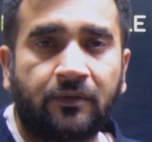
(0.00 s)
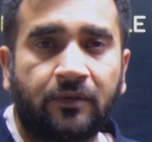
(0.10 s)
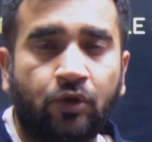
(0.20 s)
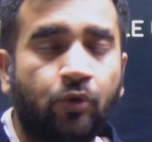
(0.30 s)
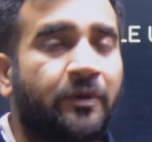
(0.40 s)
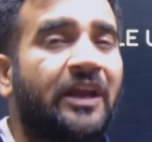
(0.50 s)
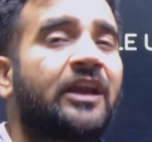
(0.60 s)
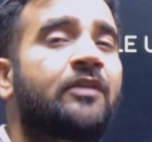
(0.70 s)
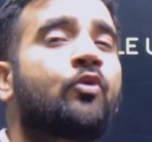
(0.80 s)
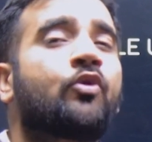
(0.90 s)
to bring
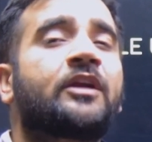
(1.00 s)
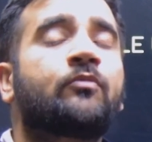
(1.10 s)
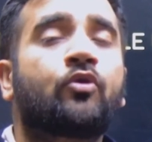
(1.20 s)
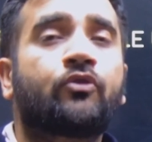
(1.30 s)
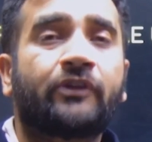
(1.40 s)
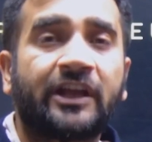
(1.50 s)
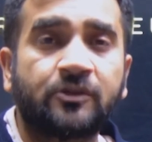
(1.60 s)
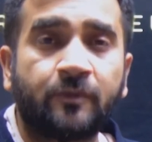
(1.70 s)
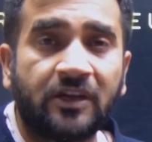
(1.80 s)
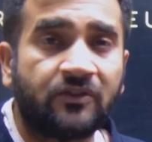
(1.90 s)
in more and more
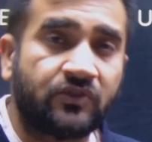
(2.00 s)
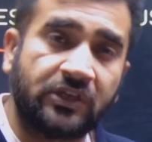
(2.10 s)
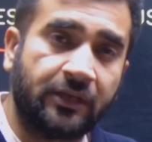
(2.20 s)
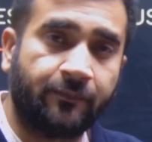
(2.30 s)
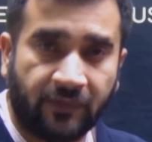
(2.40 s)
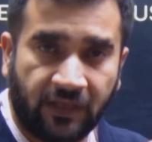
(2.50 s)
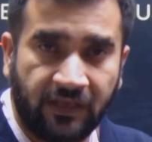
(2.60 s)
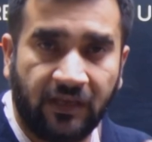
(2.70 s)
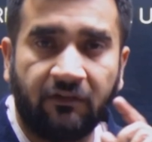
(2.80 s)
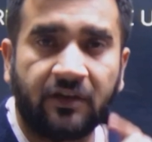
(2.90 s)
transparency,
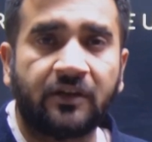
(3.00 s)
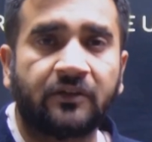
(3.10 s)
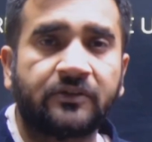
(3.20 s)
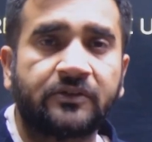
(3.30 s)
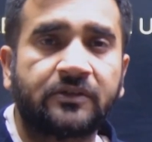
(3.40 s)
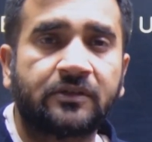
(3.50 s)
e-governance.